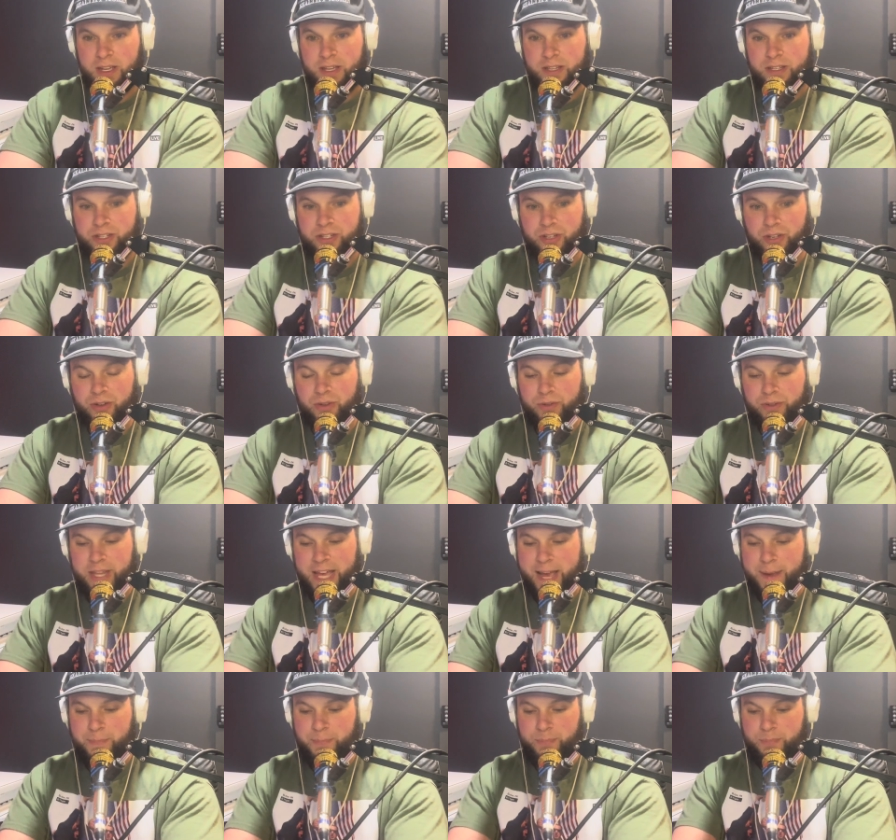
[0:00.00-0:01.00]
So
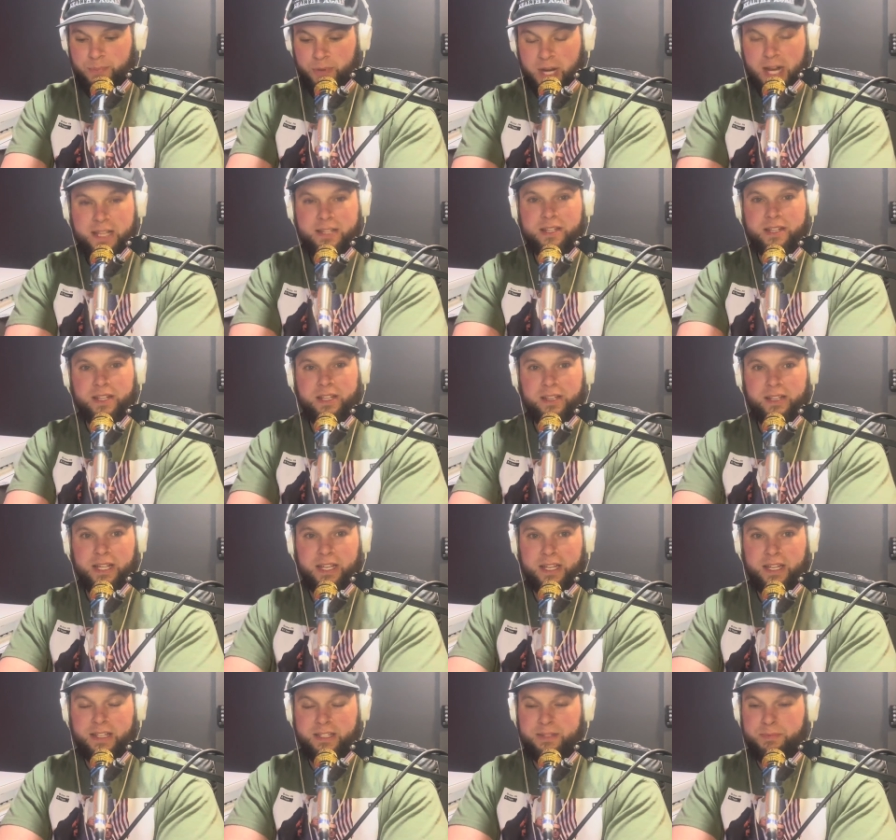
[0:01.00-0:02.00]
that president
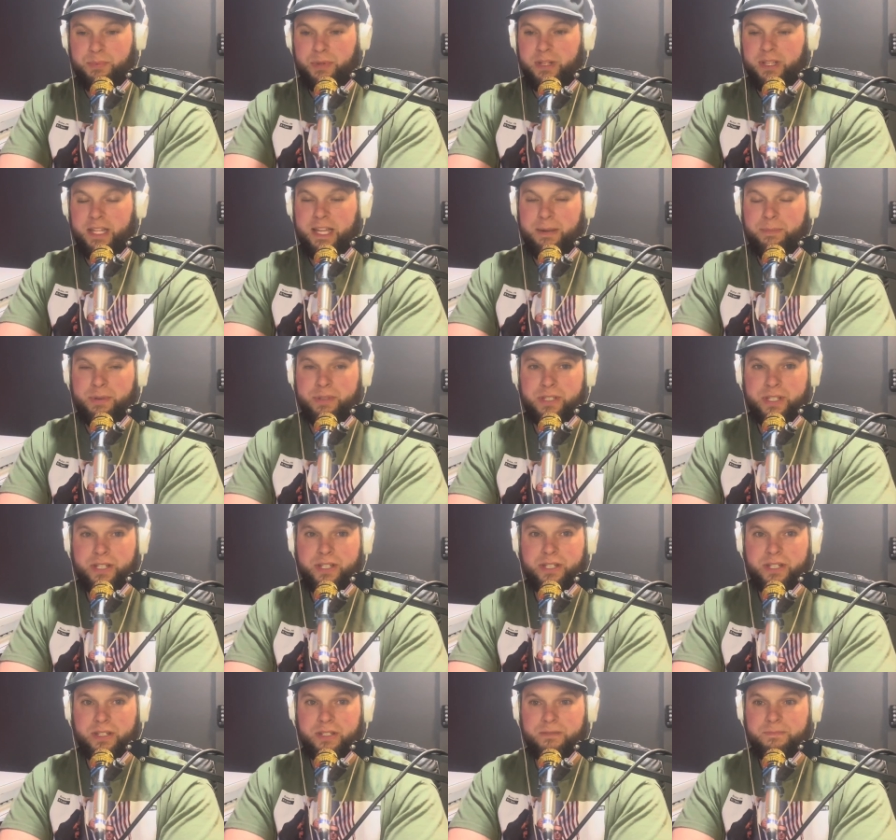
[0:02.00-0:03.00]
that gets put in that
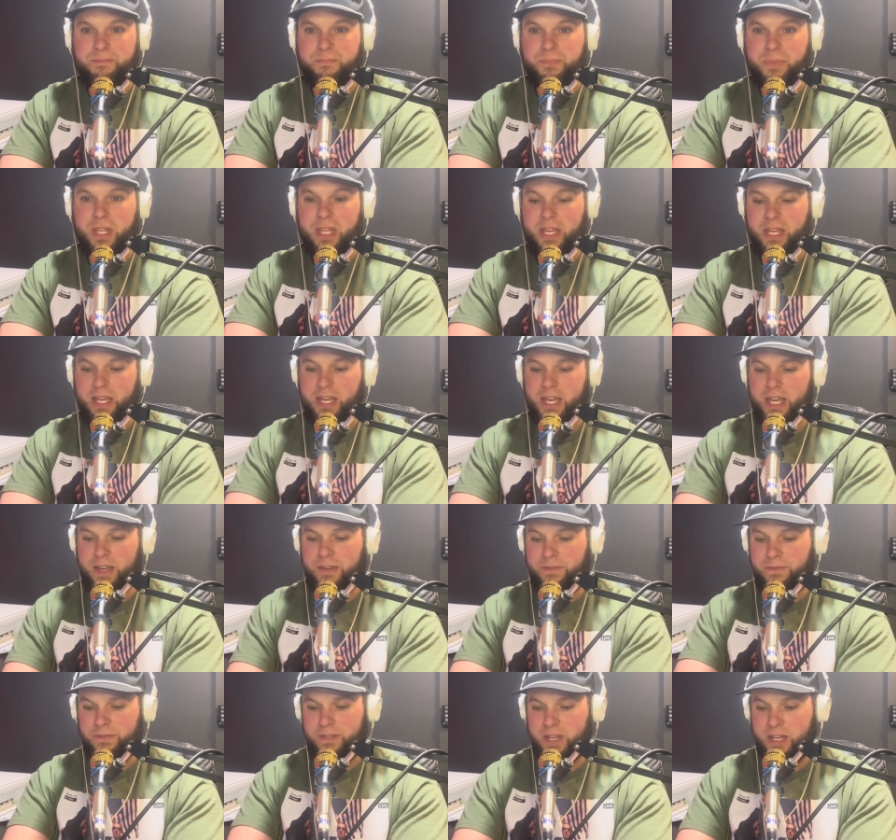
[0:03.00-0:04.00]
position,
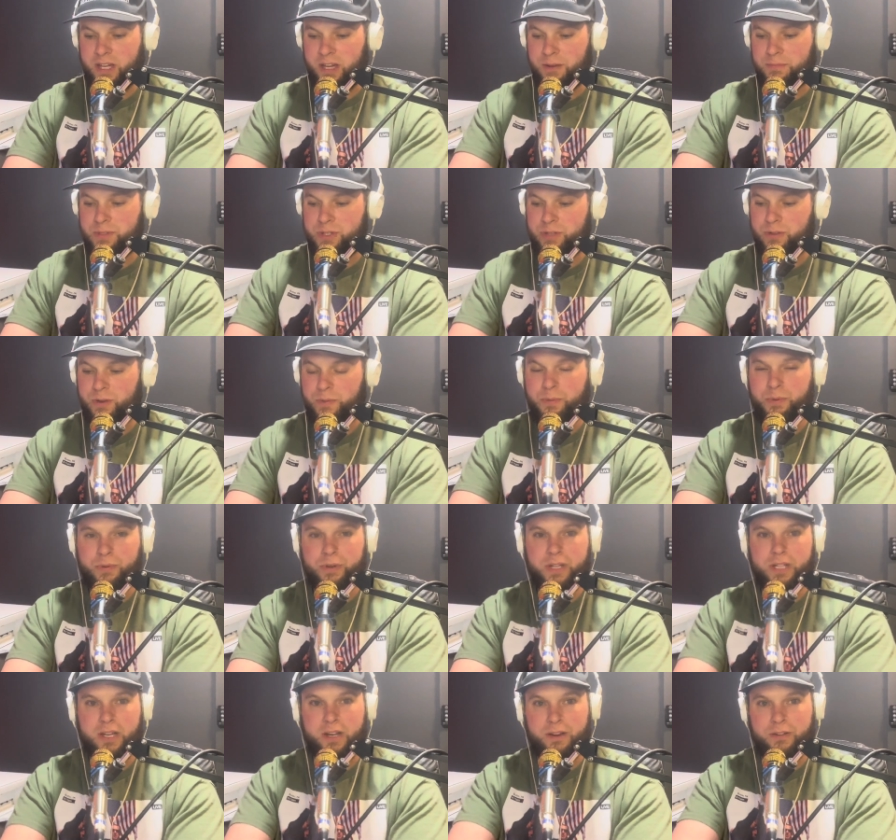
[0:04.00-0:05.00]
if it comes to a
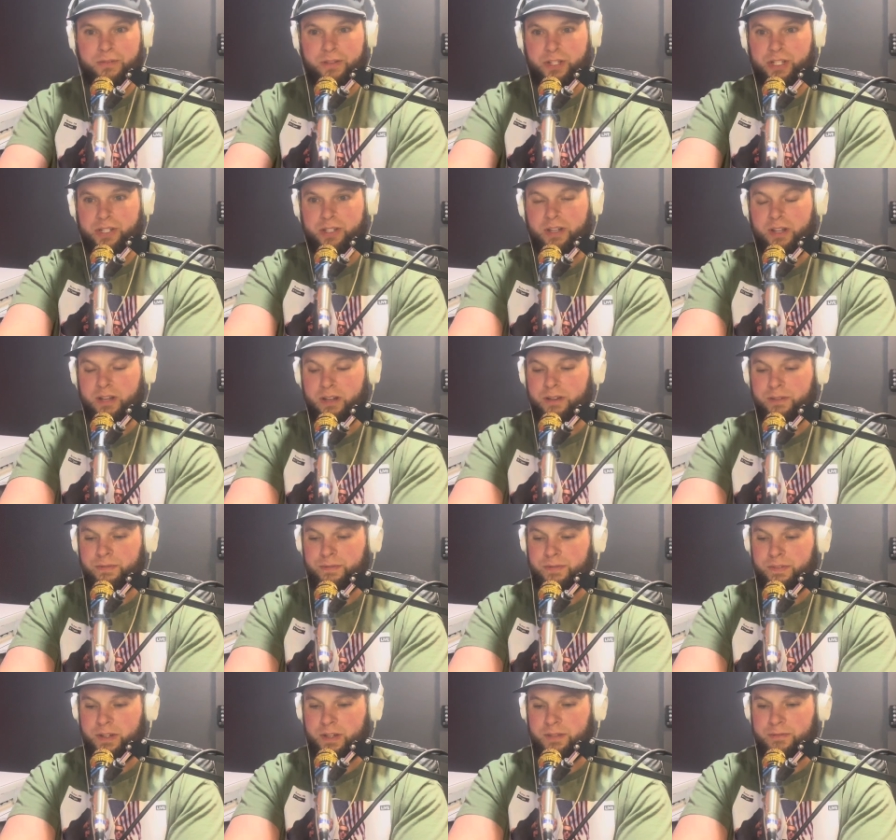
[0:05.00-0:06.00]
point of a
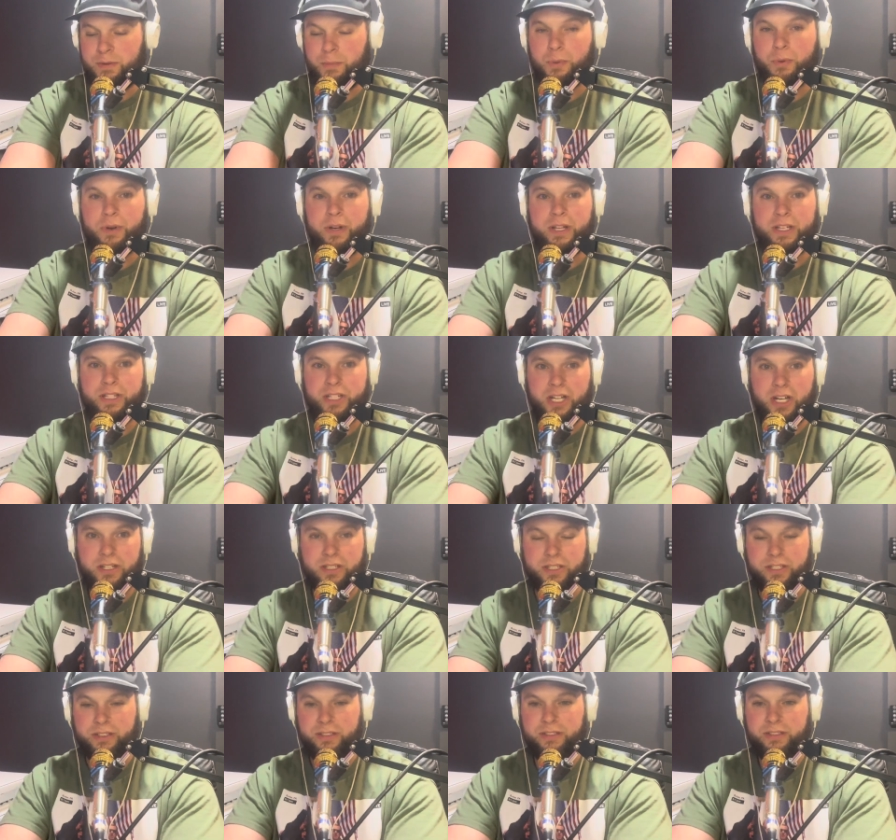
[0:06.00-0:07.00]
of of appointing
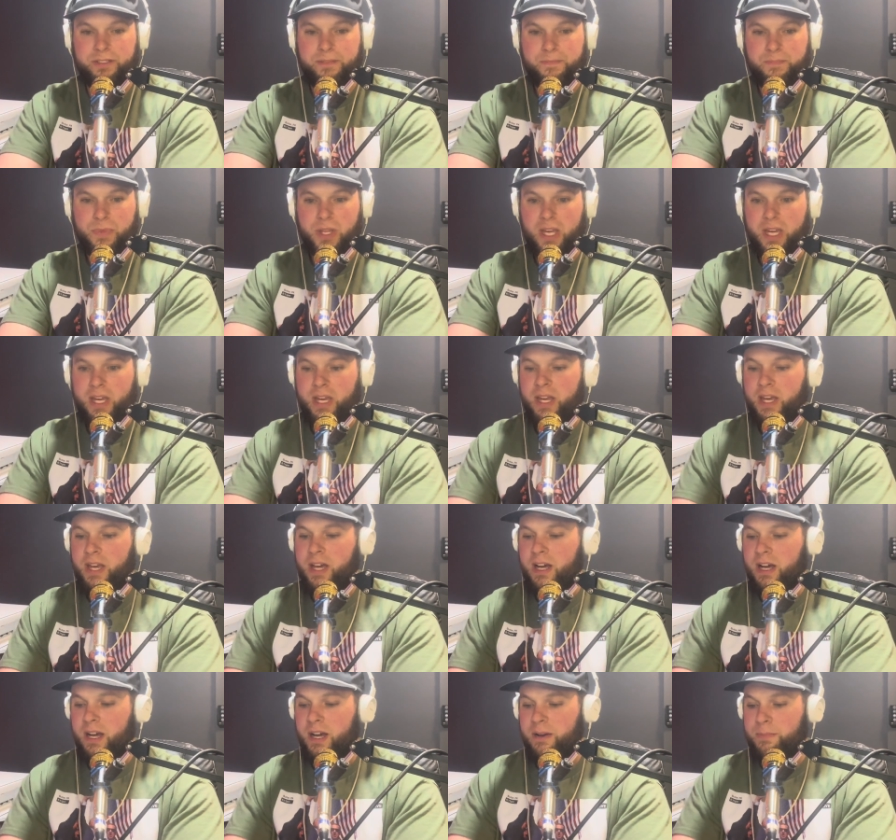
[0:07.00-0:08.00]
judges,
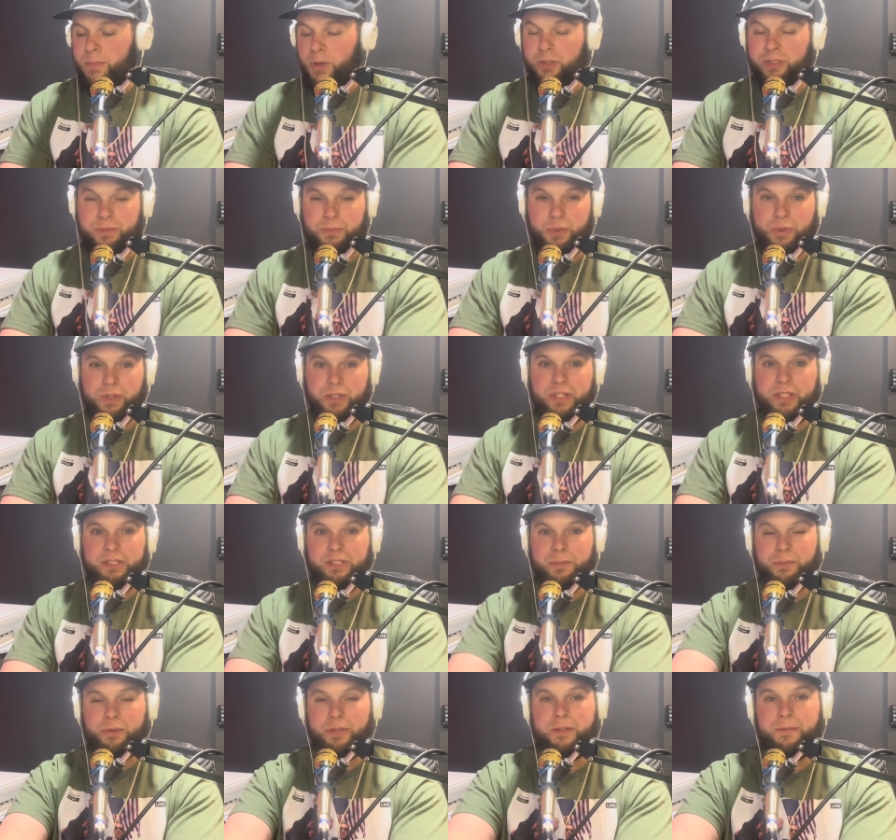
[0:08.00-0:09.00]
uh, most importantly
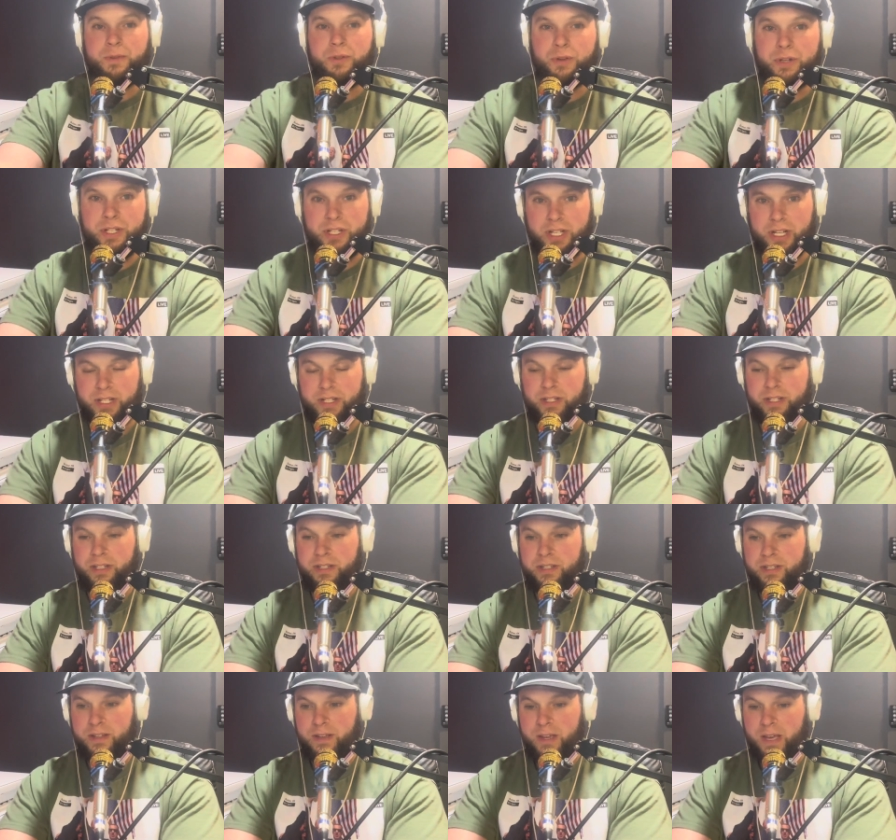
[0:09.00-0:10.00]
Supreme Court judges,